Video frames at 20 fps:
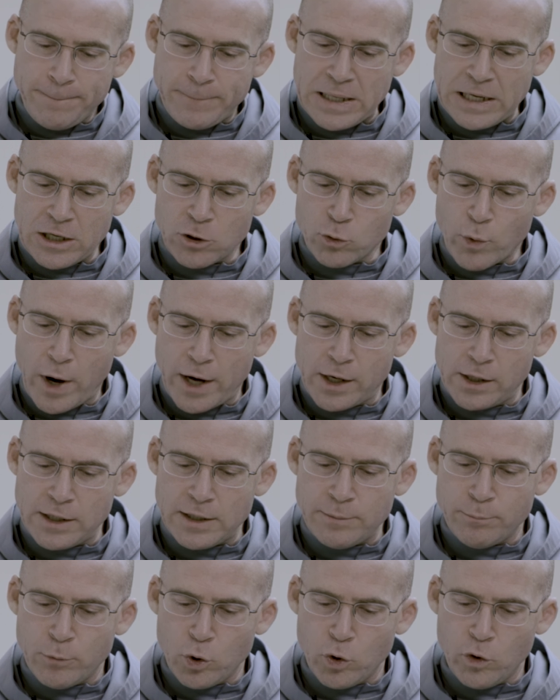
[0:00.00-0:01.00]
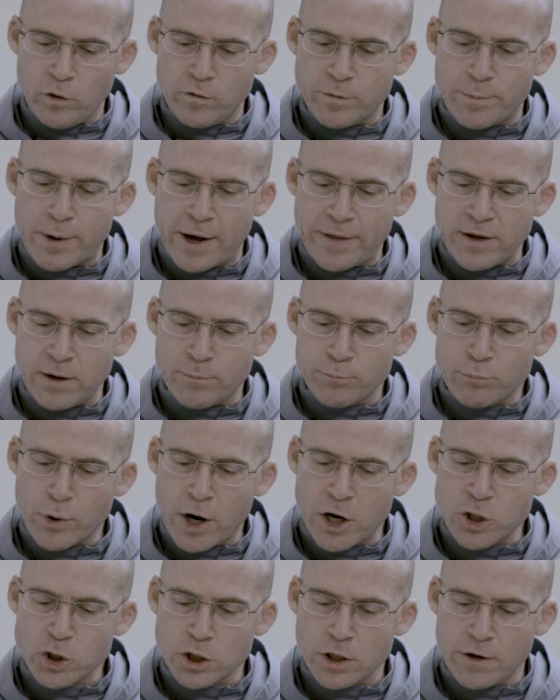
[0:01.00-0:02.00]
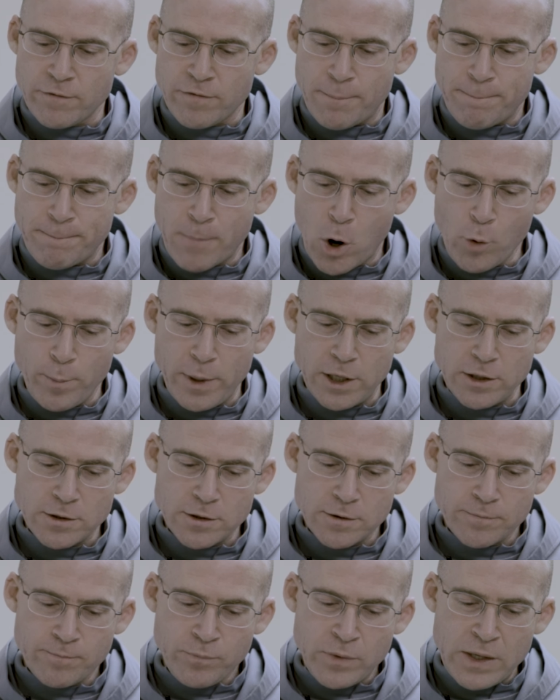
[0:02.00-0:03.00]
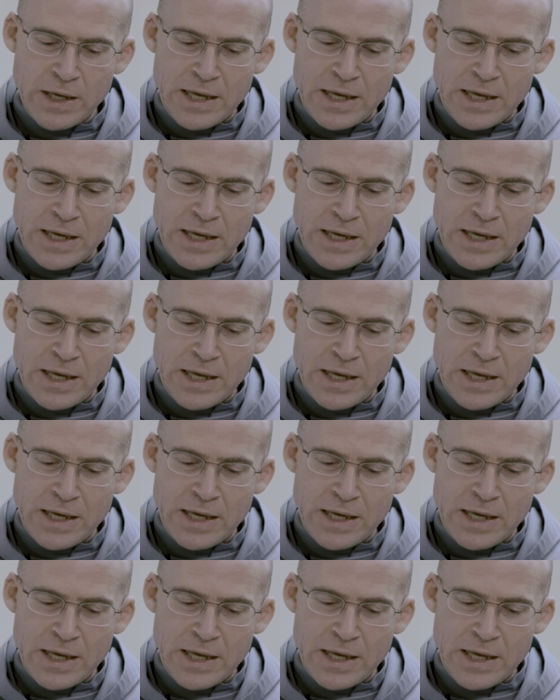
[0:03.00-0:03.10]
Being readily moved by the impression of the moment,